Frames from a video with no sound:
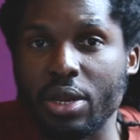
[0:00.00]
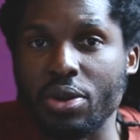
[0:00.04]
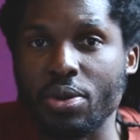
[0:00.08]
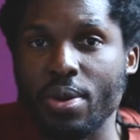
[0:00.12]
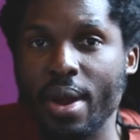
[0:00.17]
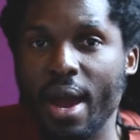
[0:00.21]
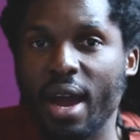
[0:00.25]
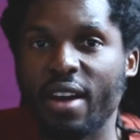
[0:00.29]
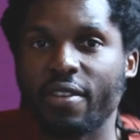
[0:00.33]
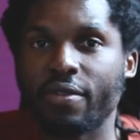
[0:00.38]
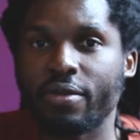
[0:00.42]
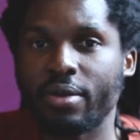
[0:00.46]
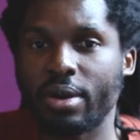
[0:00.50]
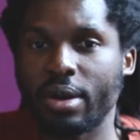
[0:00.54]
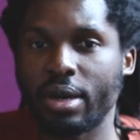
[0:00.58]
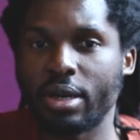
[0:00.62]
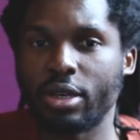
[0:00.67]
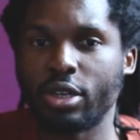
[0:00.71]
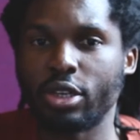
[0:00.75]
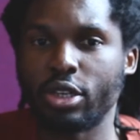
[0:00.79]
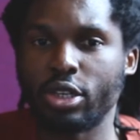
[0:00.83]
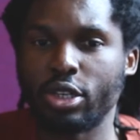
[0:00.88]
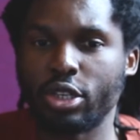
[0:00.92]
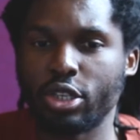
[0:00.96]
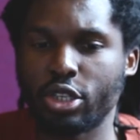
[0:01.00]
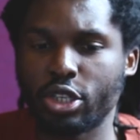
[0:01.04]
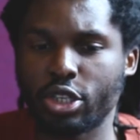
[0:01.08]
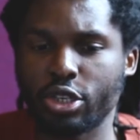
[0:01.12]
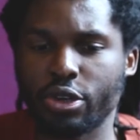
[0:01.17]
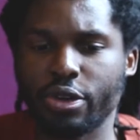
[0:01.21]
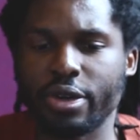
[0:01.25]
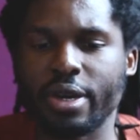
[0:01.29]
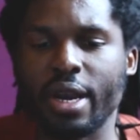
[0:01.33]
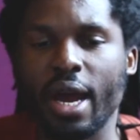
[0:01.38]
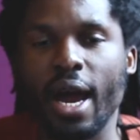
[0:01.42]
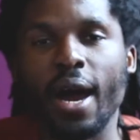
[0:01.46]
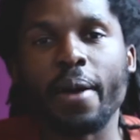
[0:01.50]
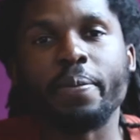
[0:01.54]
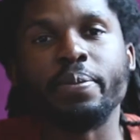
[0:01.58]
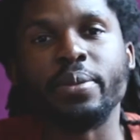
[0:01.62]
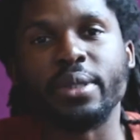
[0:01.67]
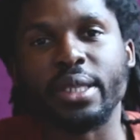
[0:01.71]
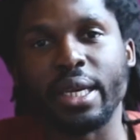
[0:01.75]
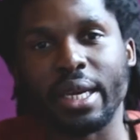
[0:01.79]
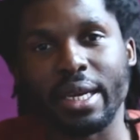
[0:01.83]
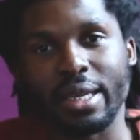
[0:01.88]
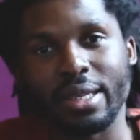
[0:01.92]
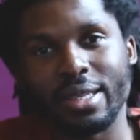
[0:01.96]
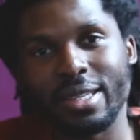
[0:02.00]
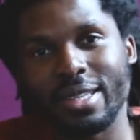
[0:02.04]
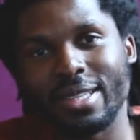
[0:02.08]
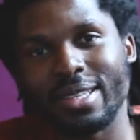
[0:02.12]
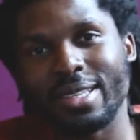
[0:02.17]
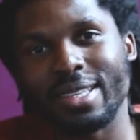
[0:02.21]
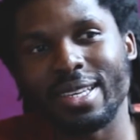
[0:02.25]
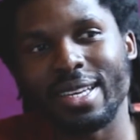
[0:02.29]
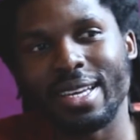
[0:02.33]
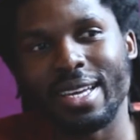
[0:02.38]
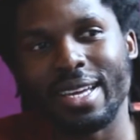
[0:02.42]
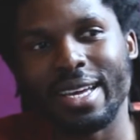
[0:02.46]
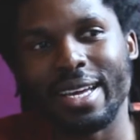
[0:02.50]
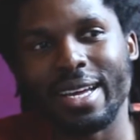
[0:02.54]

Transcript: and you have certain updates,